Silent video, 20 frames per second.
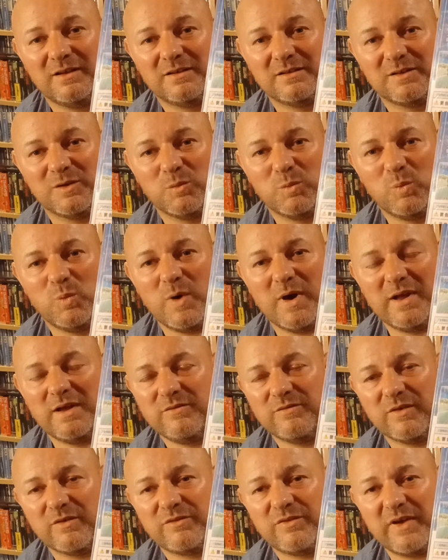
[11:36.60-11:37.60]
The
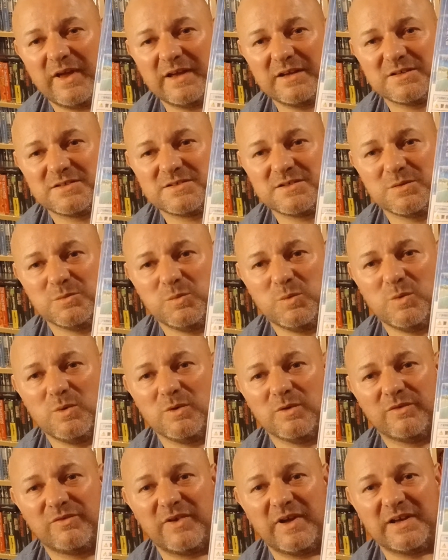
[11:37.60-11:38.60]
wave effects, the
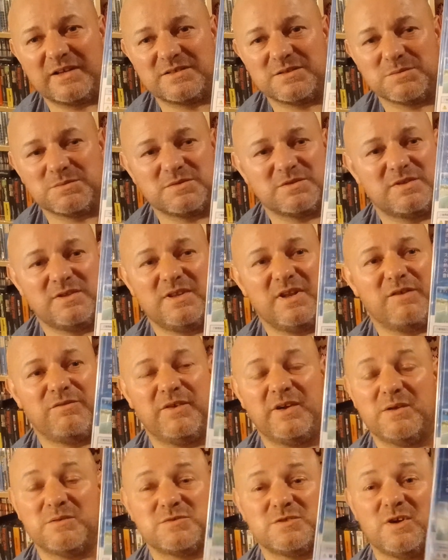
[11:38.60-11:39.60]
water effects, there was
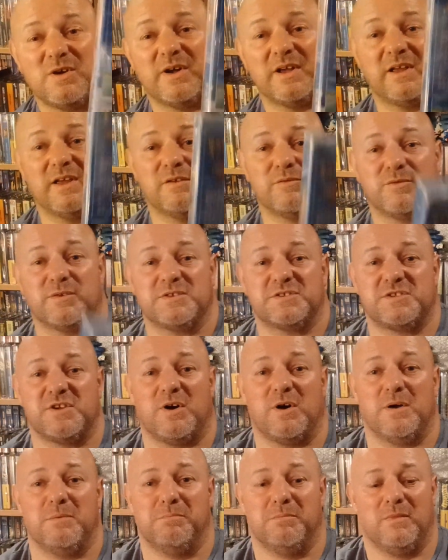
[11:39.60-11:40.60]
nothing else like it for its
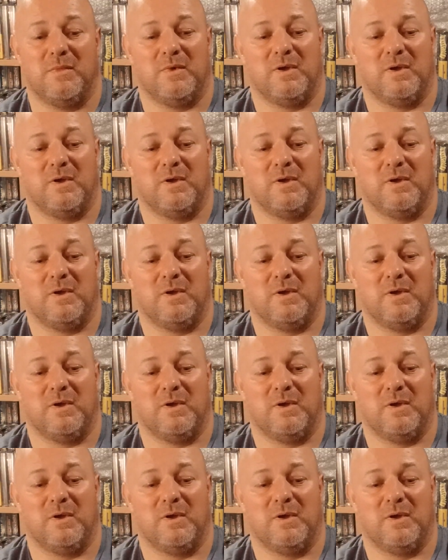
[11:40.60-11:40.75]
time.